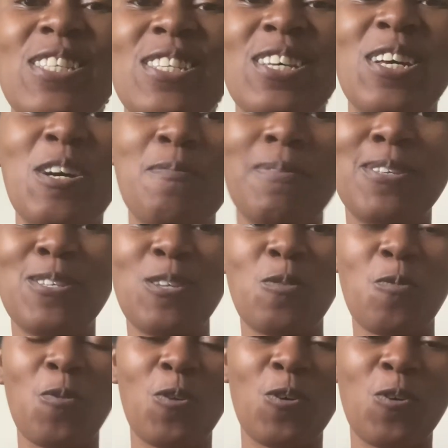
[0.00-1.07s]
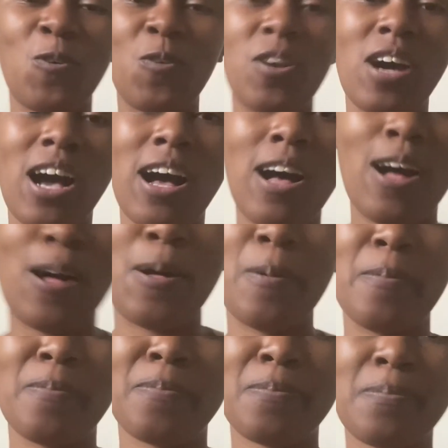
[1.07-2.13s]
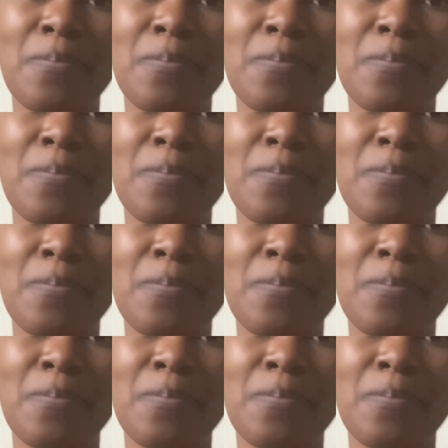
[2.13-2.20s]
come into the world. I